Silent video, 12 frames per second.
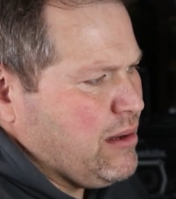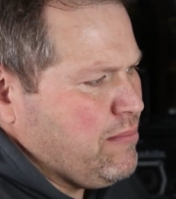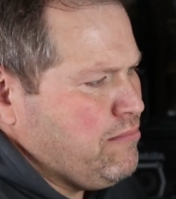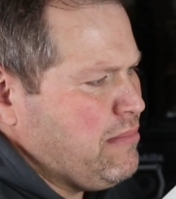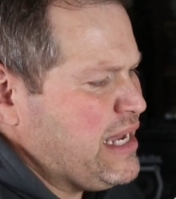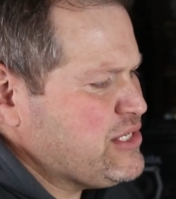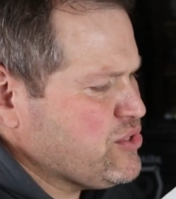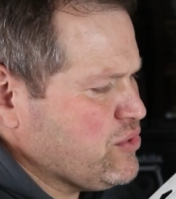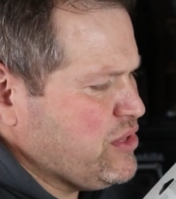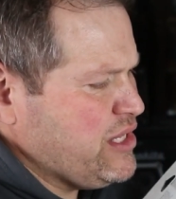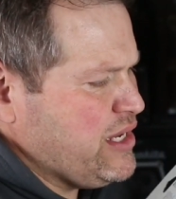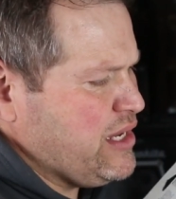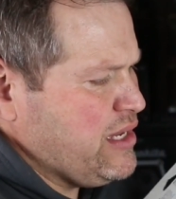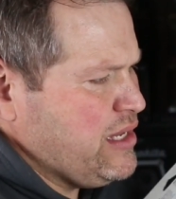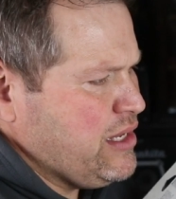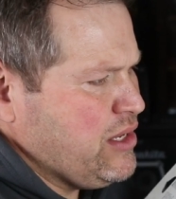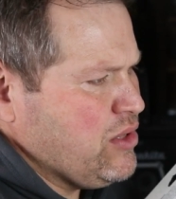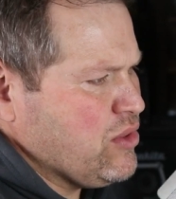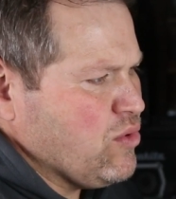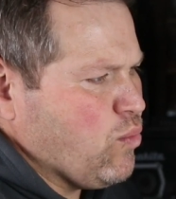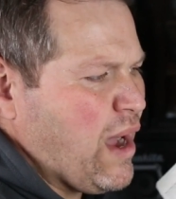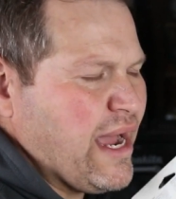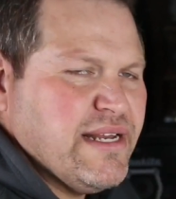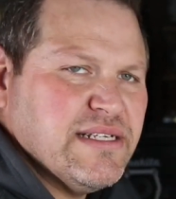measure the
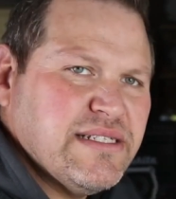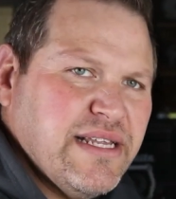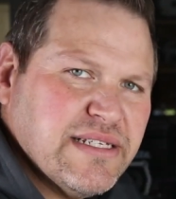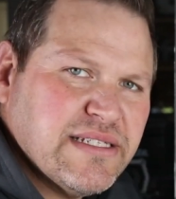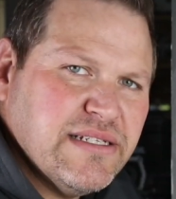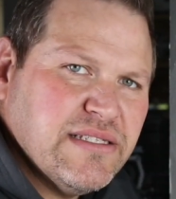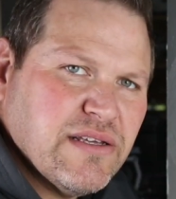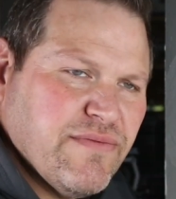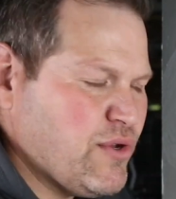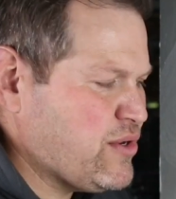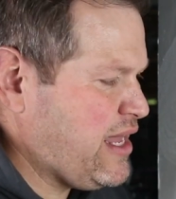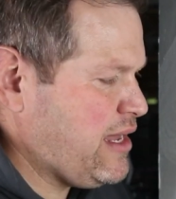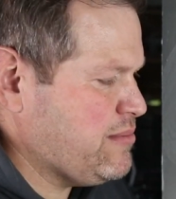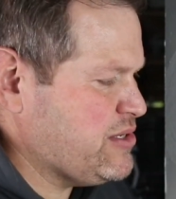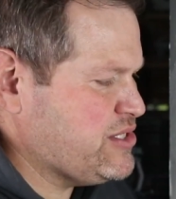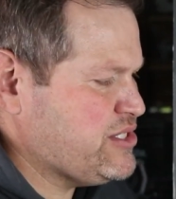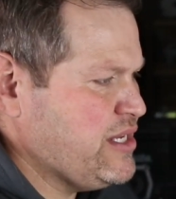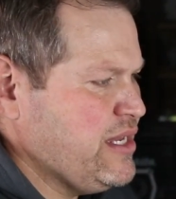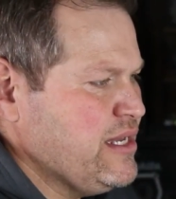widest distance of your damage.